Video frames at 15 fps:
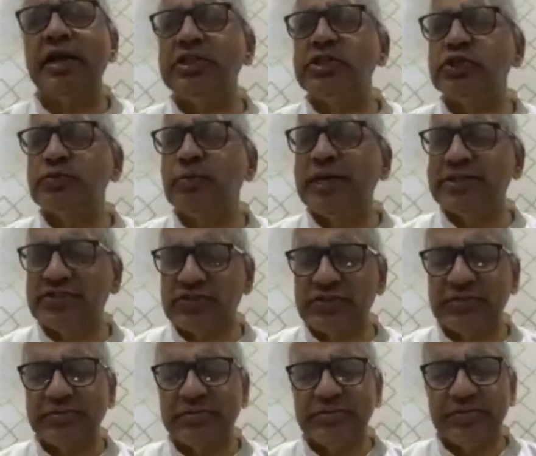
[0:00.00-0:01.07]
in
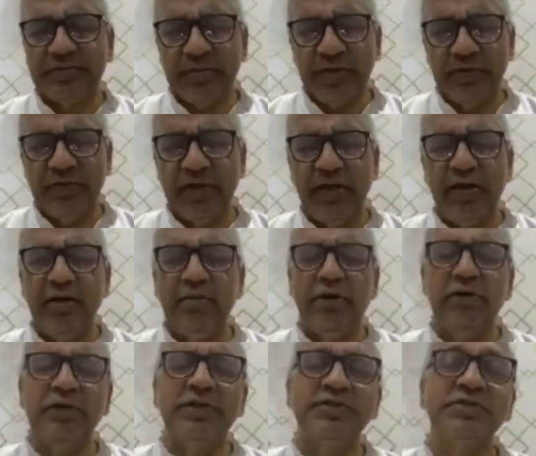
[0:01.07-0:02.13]
space. Think
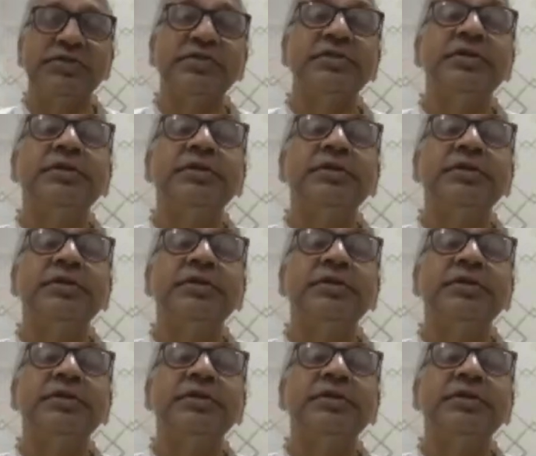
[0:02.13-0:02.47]
about this.